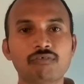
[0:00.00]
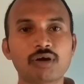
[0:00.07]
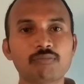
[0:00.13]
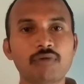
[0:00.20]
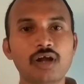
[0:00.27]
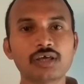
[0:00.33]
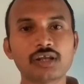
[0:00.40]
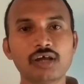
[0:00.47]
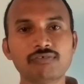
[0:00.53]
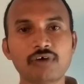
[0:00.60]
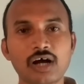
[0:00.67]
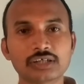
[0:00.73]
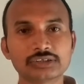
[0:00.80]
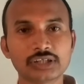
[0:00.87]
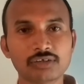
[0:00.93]
one molecule
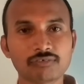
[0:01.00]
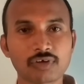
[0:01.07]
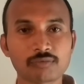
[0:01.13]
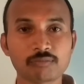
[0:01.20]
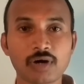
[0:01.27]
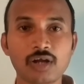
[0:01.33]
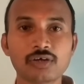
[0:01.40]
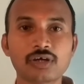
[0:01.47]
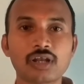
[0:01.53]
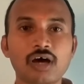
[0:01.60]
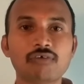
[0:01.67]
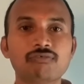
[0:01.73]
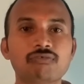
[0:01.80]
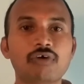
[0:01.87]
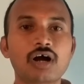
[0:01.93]
of oxygen and one
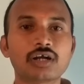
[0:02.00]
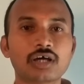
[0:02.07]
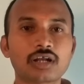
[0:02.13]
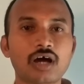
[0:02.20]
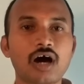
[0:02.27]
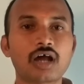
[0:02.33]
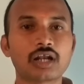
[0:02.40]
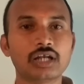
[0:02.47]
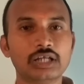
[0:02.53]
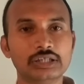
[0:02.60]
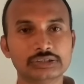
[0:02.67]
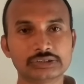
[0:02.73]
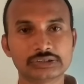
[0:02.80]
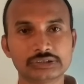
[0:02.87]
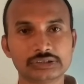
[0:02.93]
molecule of water are
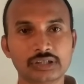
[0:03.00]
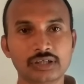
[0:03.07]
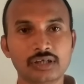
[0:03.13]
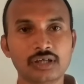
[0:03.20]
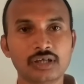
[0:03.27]
released.